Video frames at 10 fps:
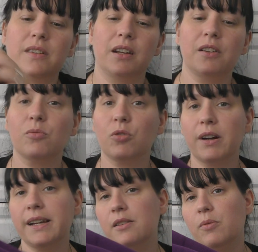They do some
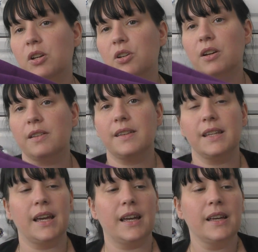great sweatshirts
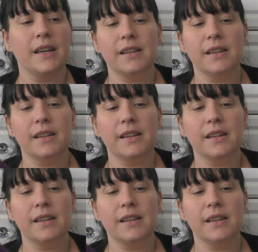in there.